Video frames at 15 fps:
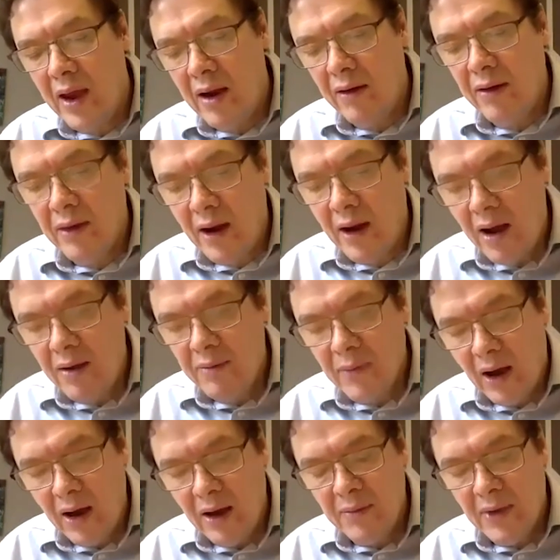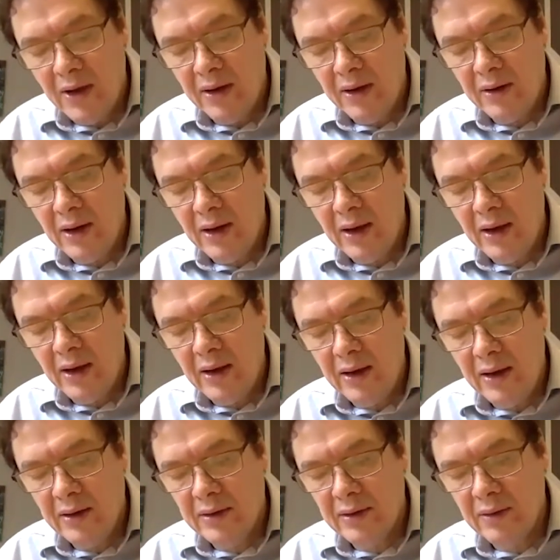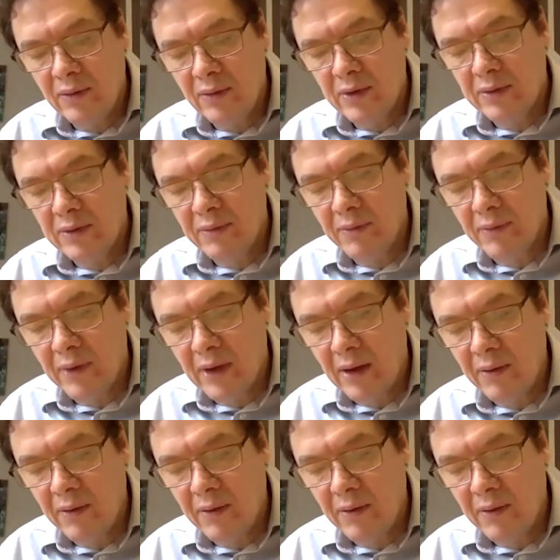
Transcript: The area that I'm in was